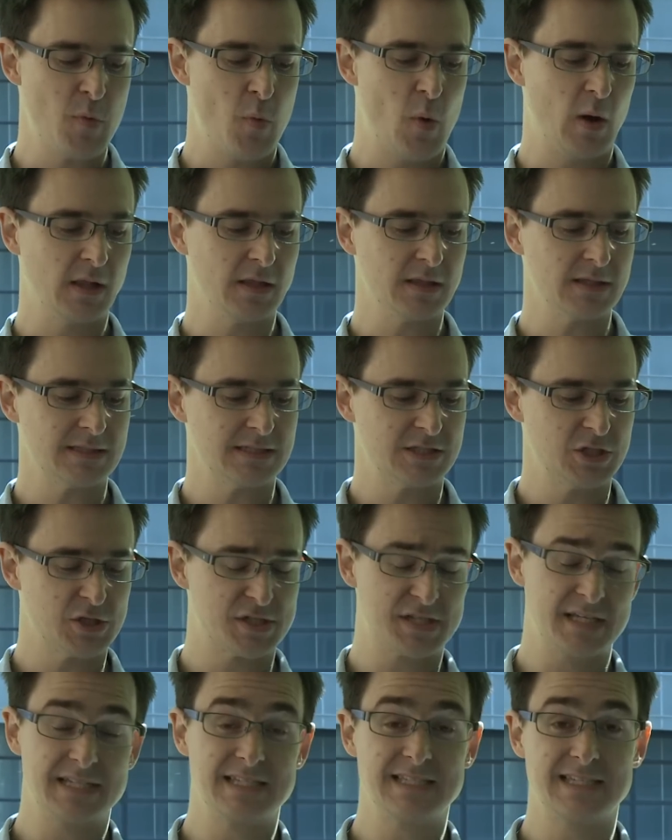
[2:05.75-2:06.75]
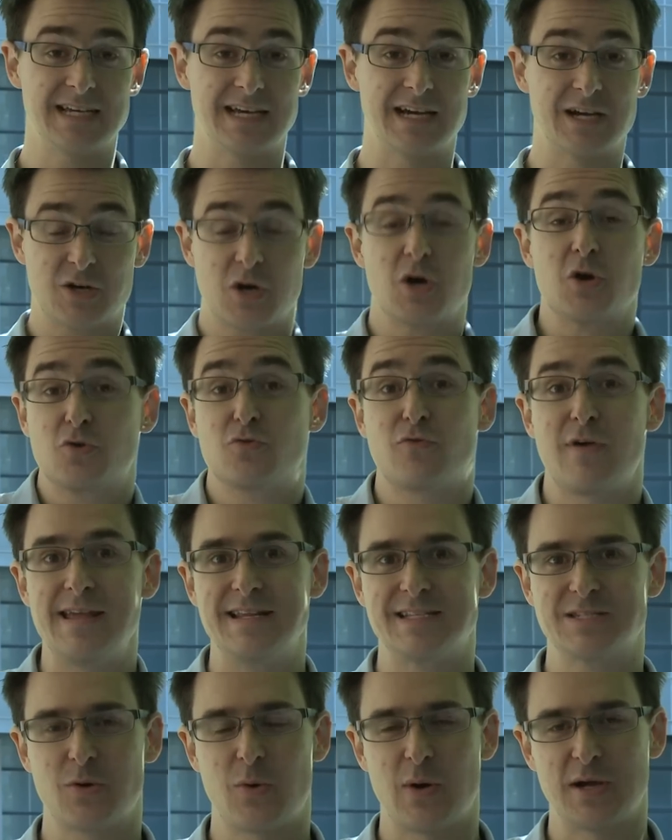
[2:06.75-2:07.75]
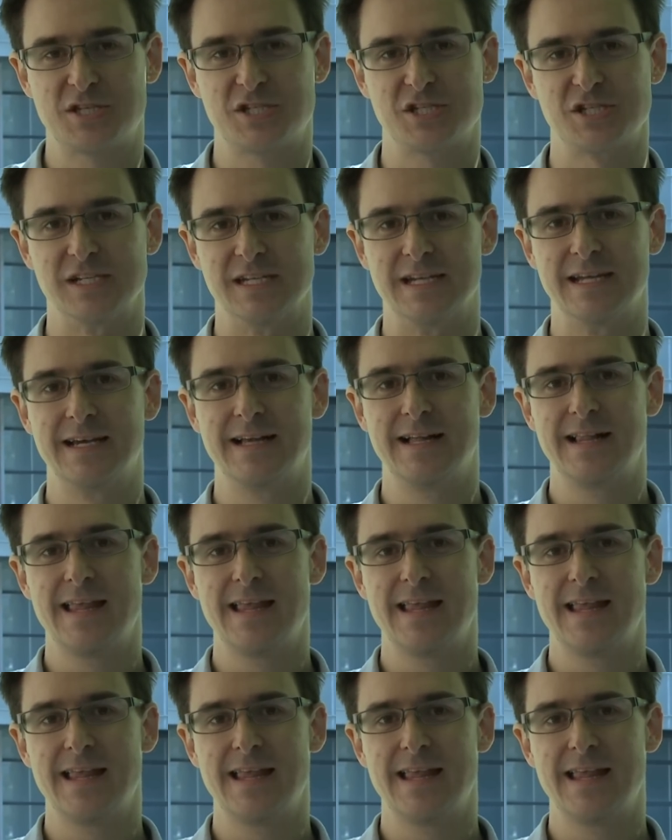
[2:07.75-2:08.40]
Well, Josh, this is a great question.